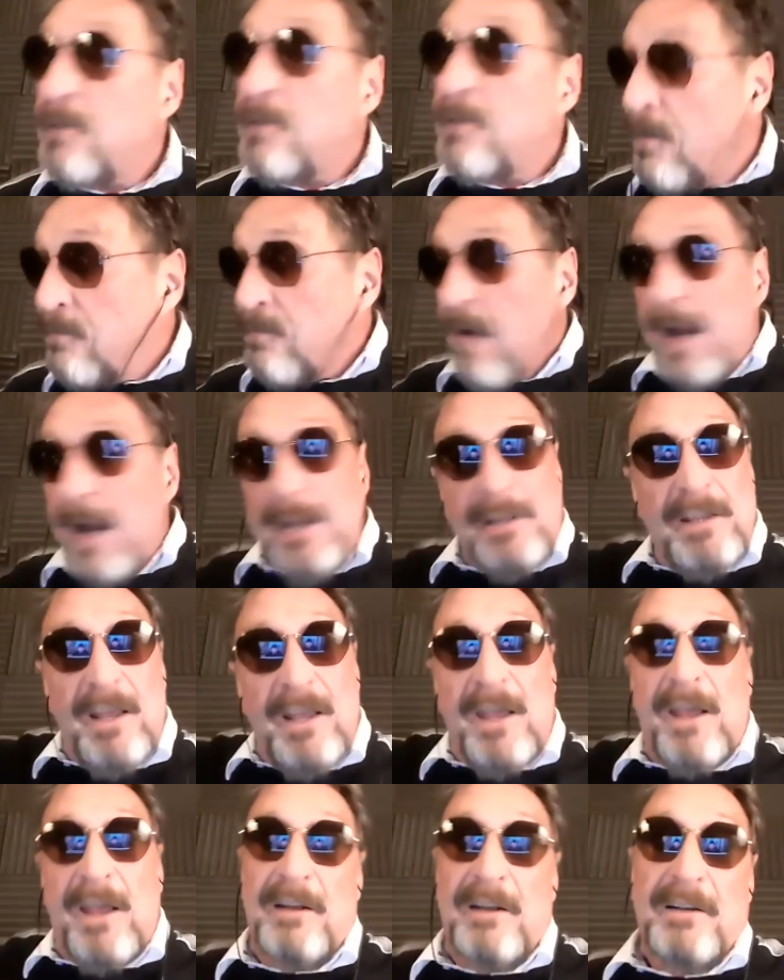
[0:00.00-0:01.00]
All right,
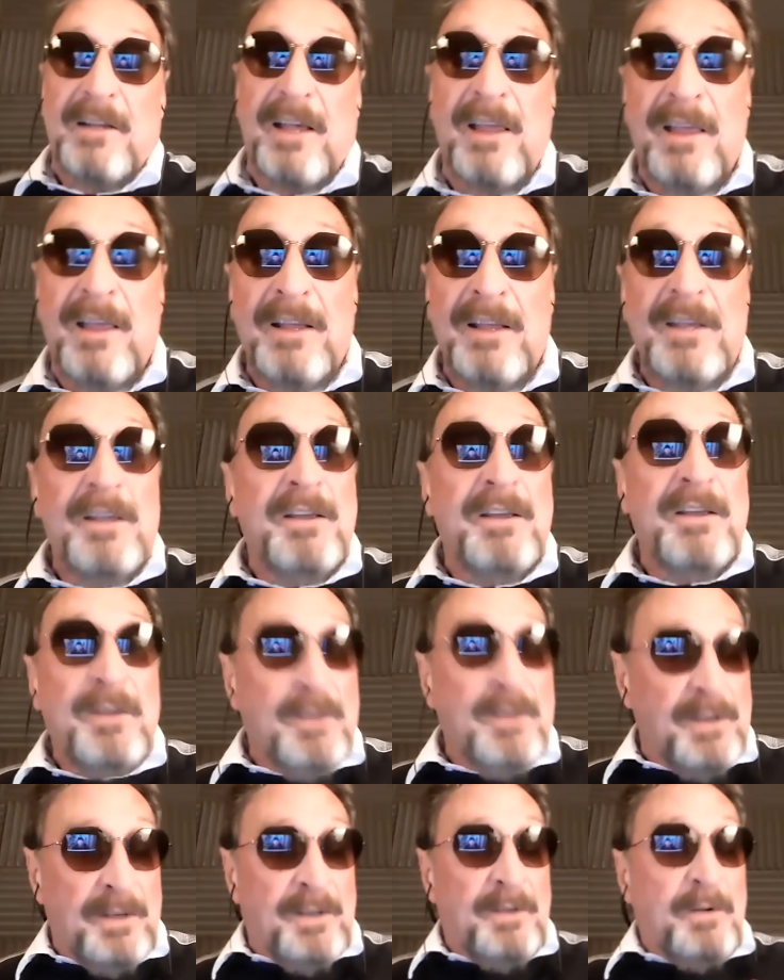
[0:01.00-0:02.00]
then.
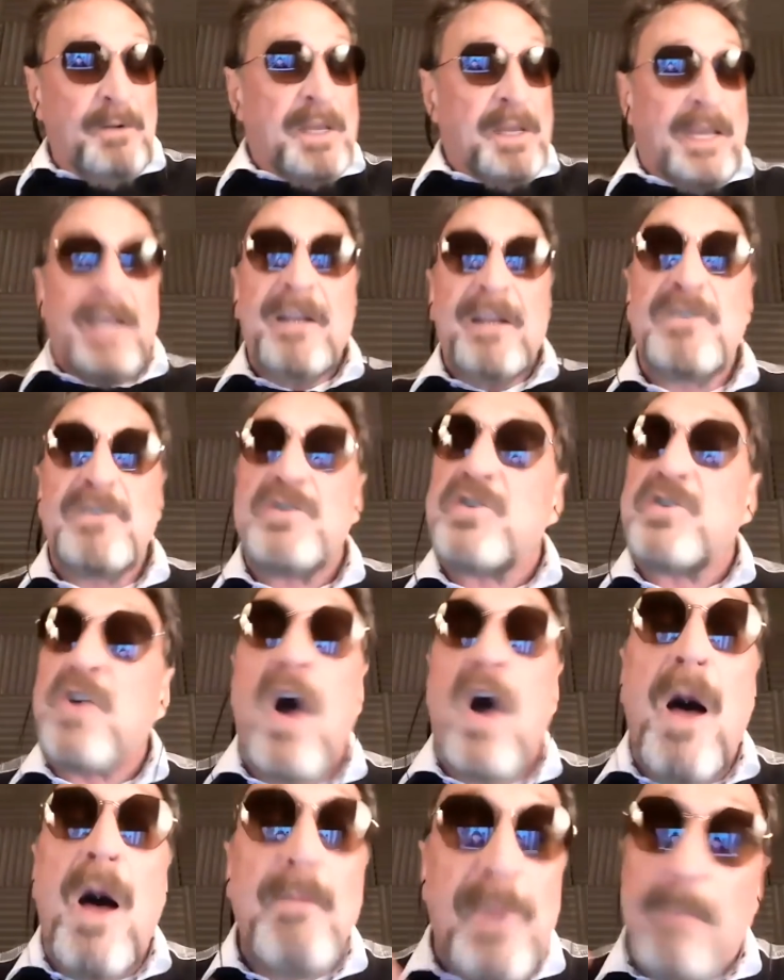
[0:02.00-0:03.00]
Get a
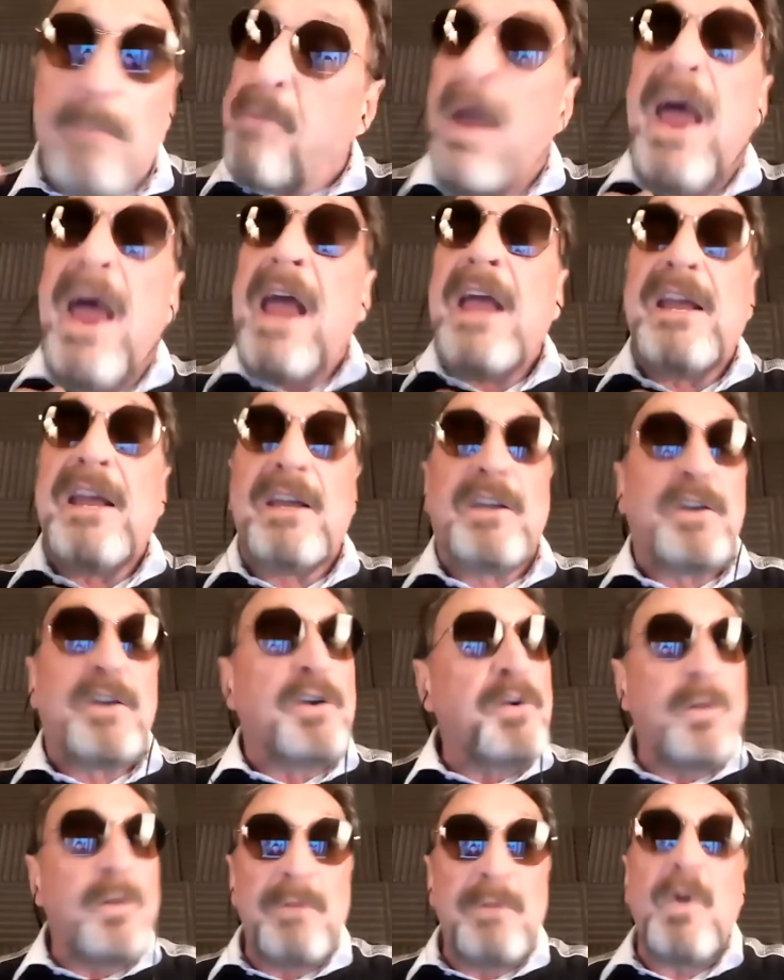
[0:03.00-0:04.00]
job paying
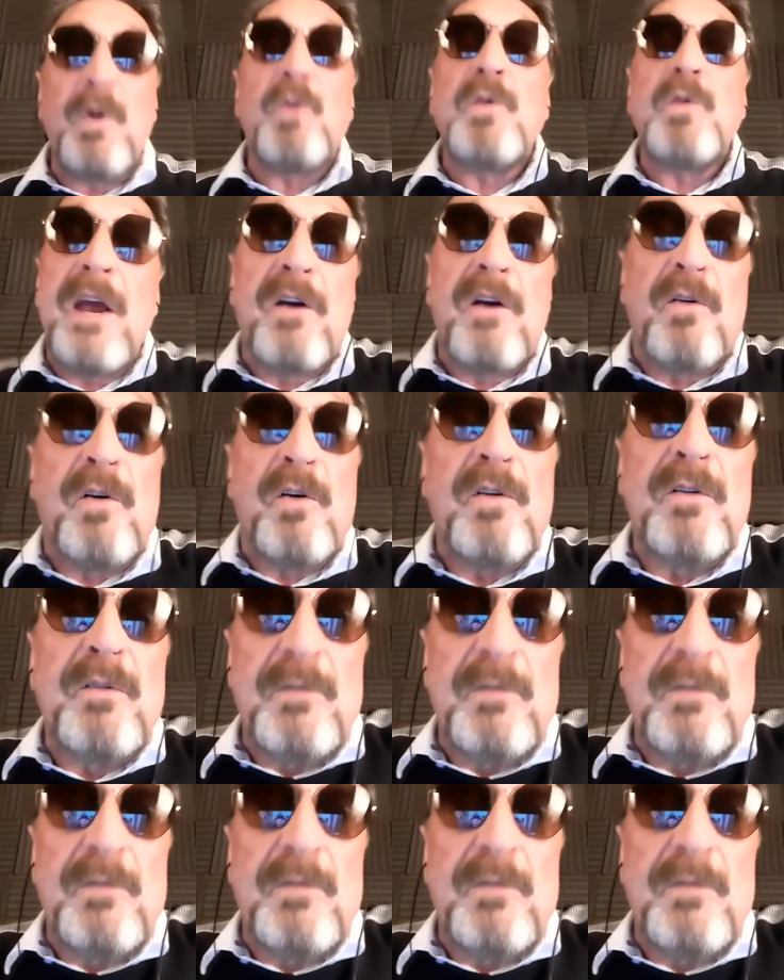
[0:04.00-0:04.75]
you in Monero.